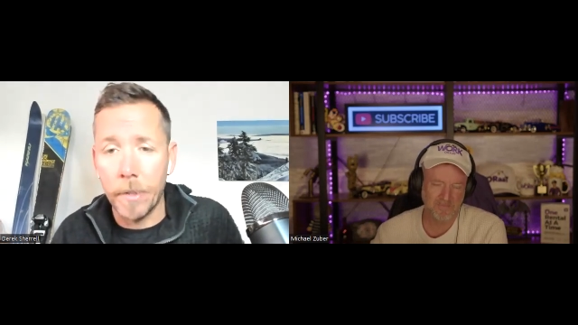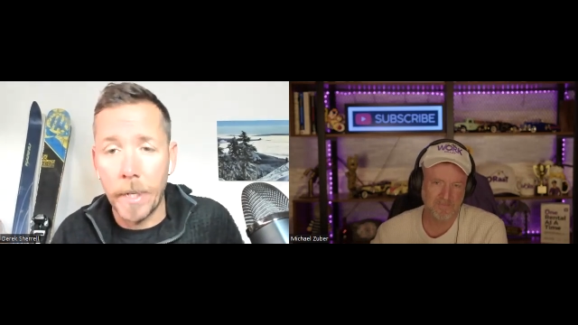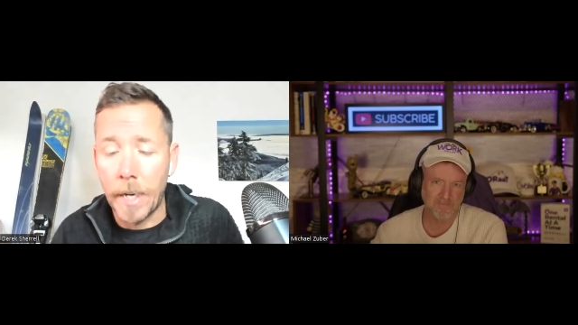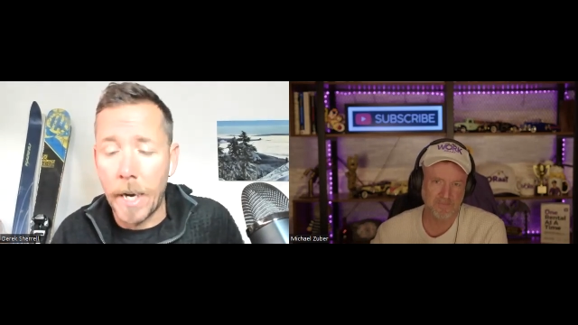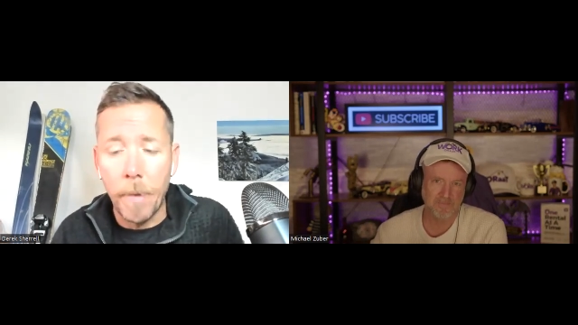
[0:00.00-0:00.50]

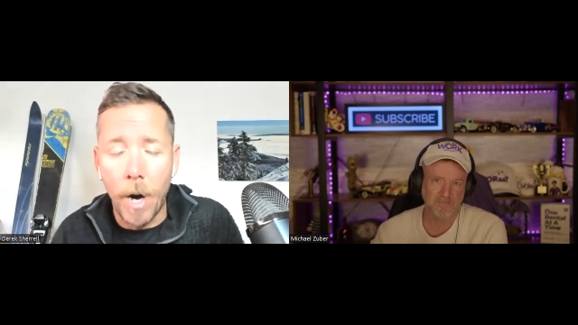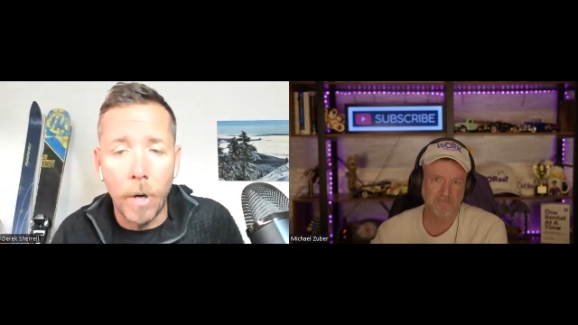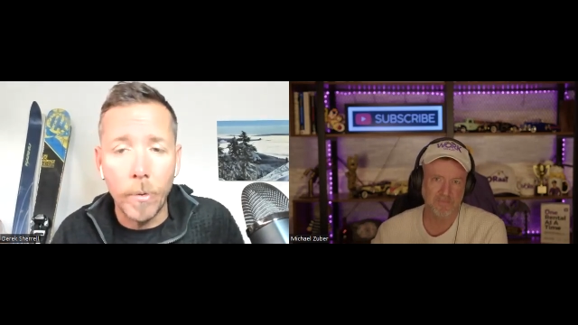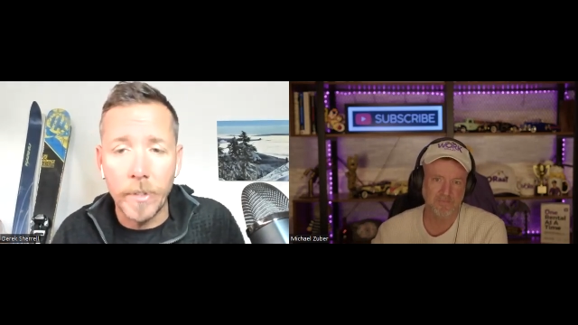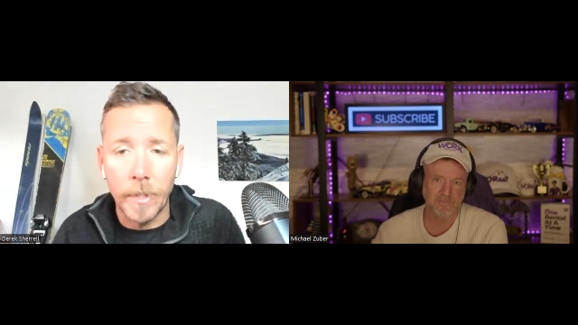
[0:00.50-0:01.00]
Speaker 1: Like I'm
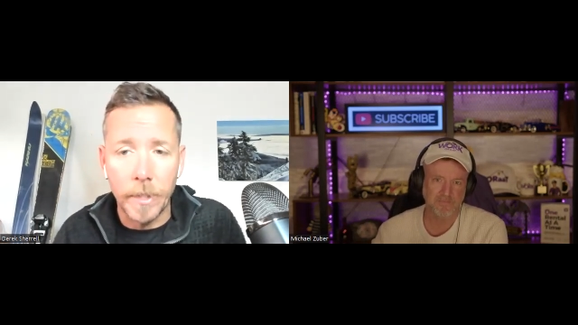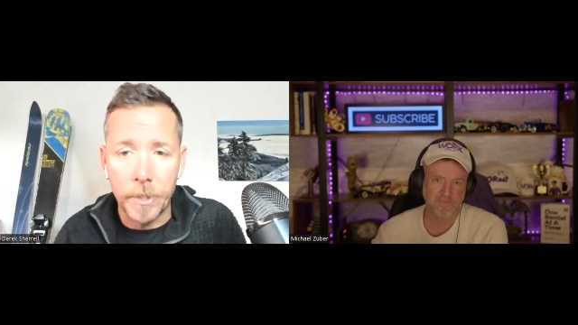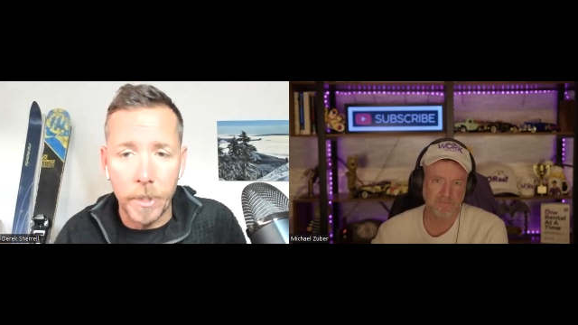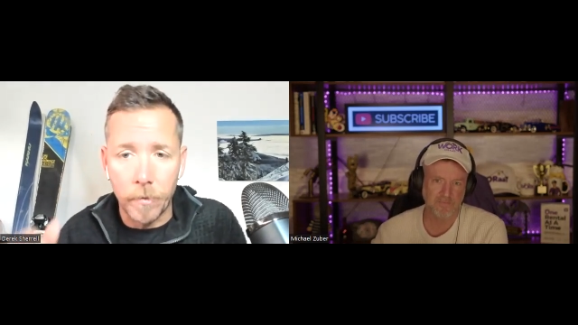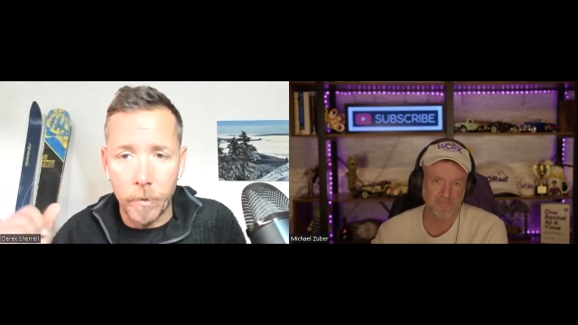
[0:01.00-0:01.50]
always going to
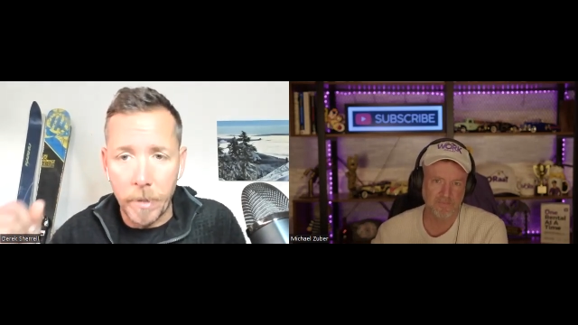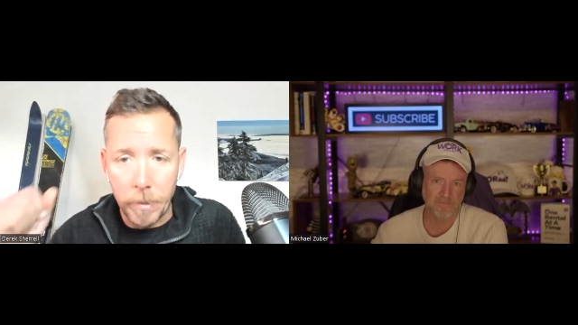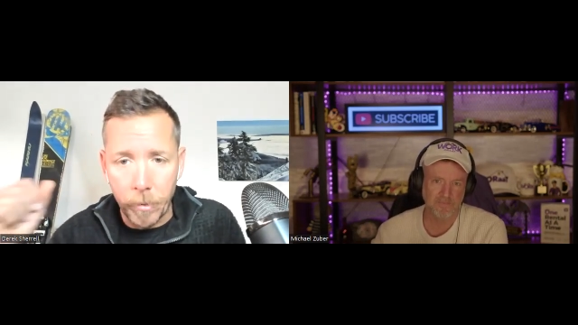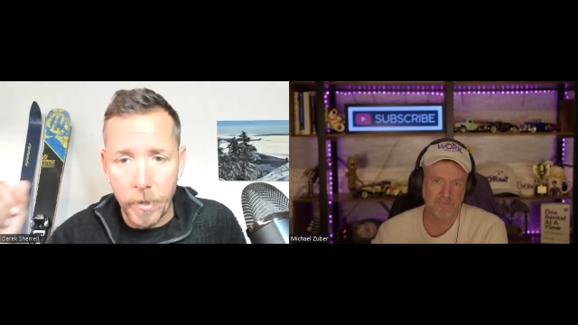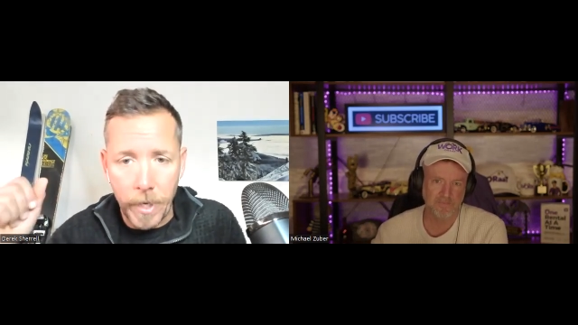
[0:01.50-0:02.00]
cheer for
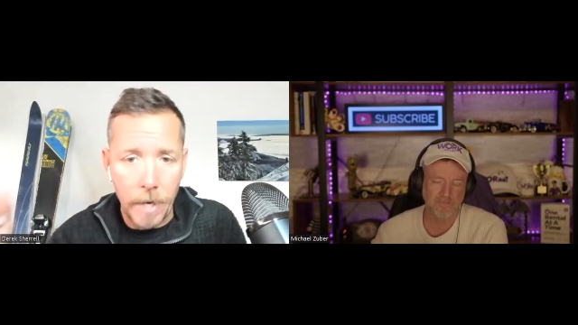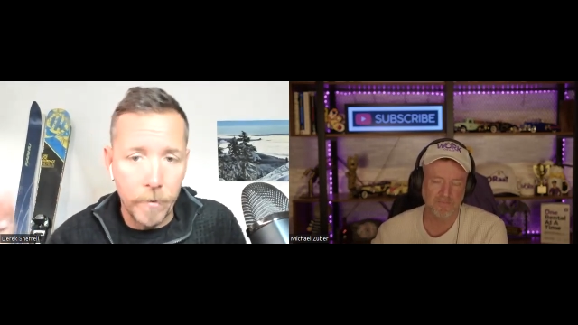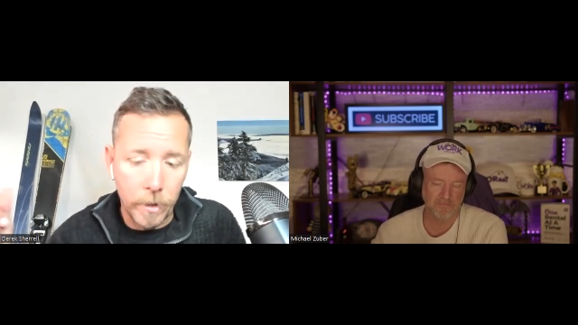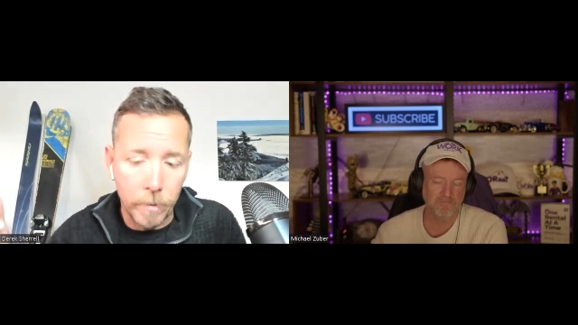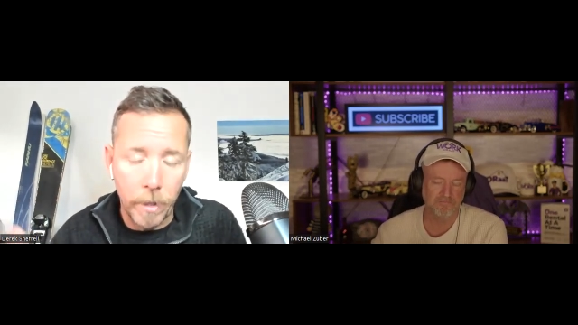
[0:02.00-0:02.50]
people that have
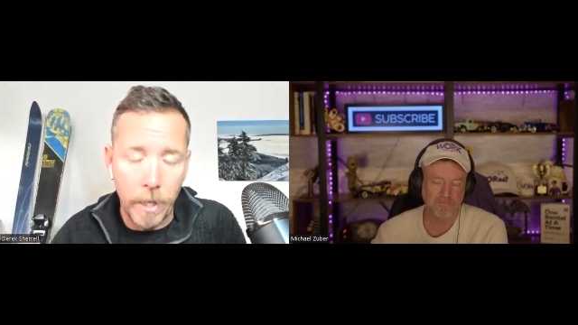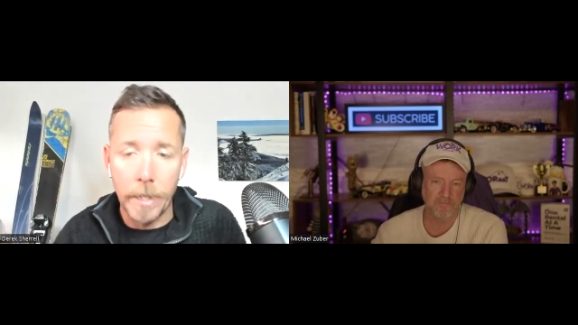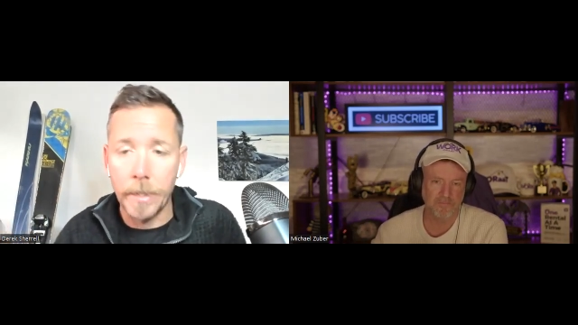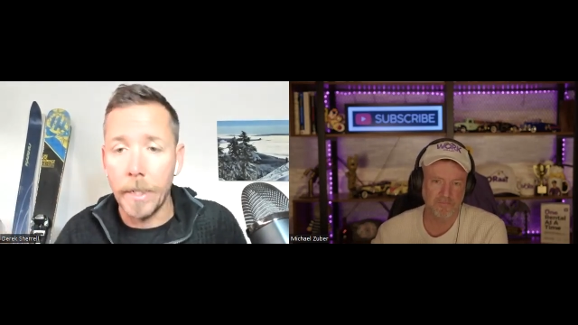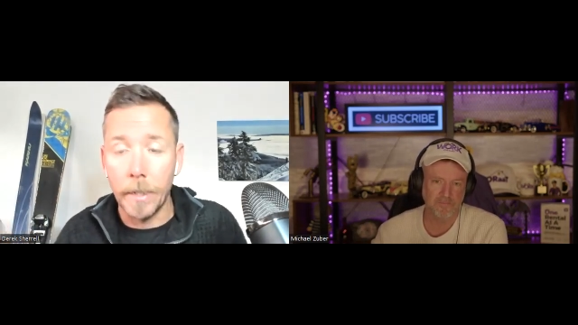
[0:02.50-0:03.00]
a good
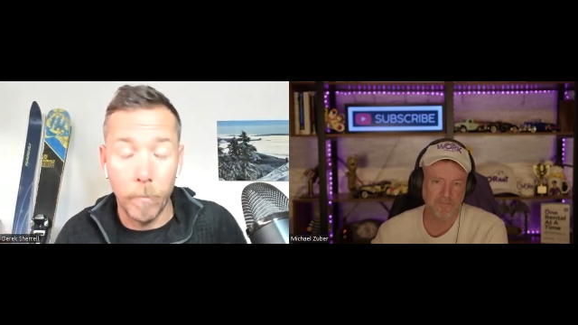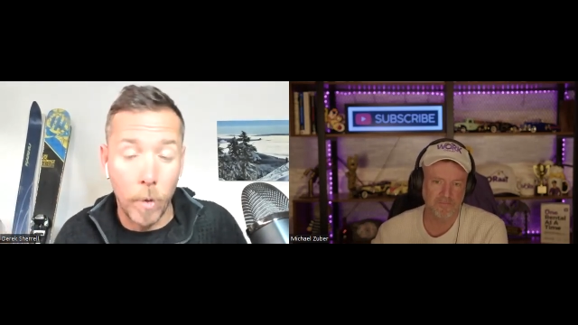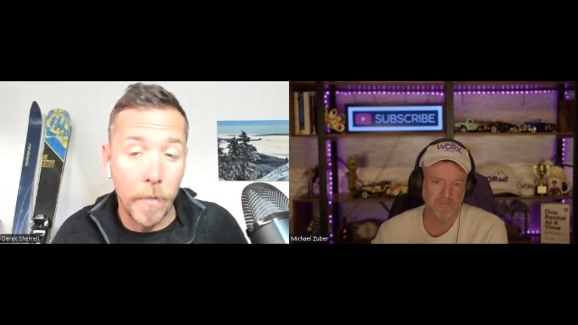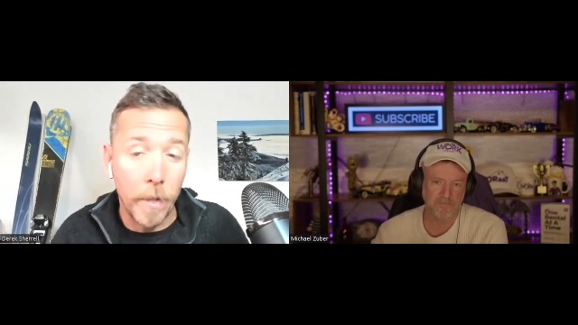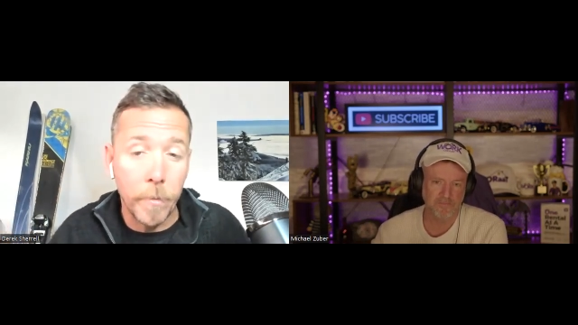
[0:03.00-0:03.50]
plan and
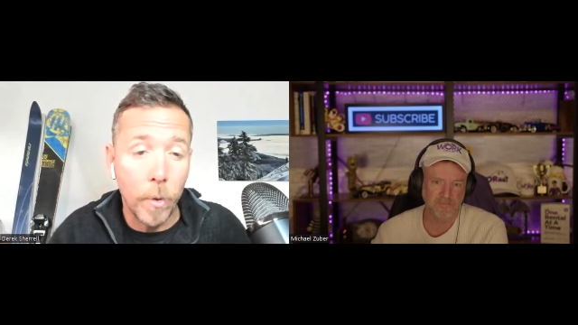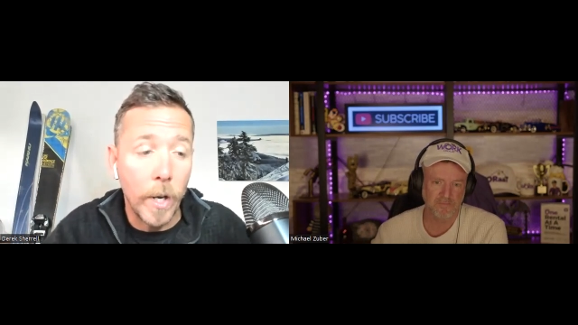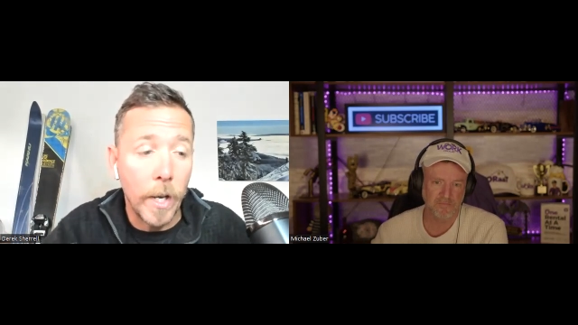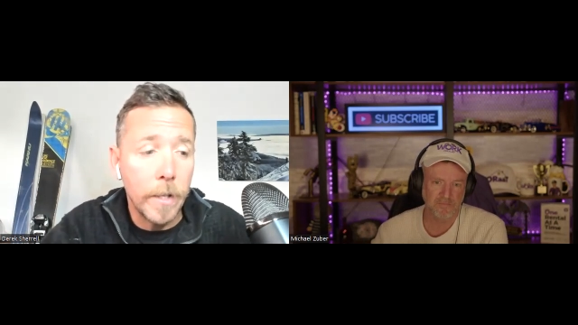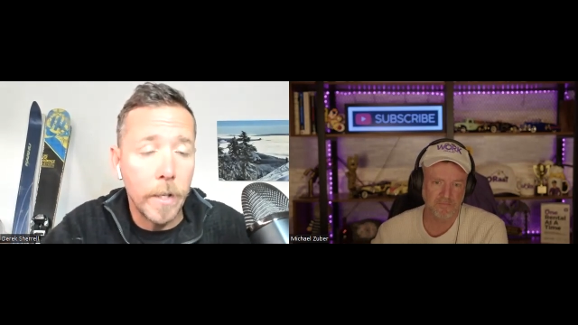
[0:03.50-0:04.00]
want them to
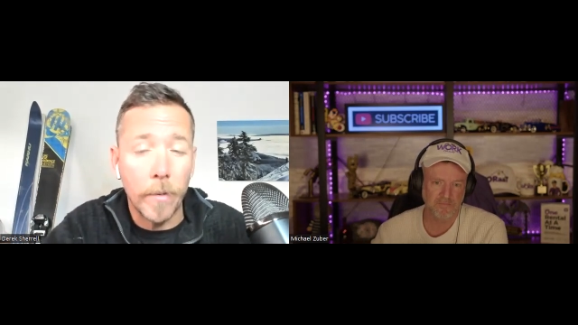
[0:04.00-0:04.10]
win.